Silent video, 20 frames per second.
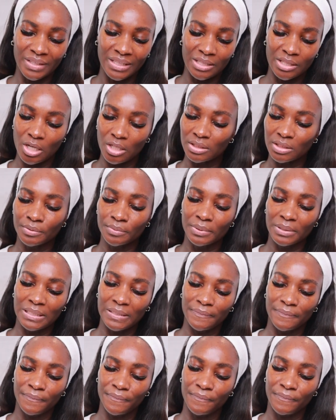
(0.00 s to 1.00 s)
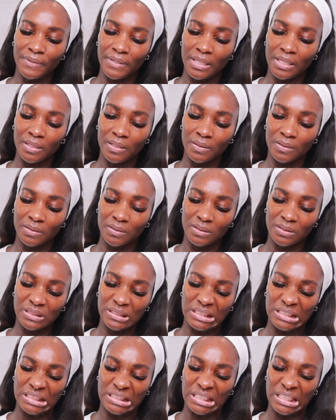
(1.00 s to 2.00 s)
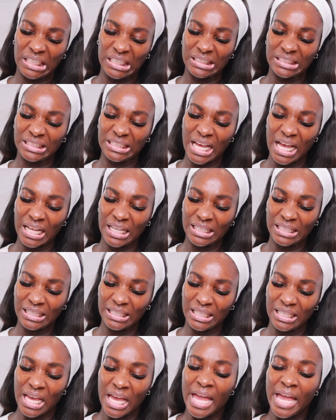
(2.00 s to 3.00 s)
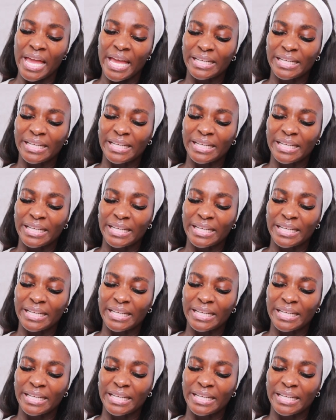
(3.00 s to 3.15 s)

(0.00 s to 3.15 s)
doesn't really feel exactly,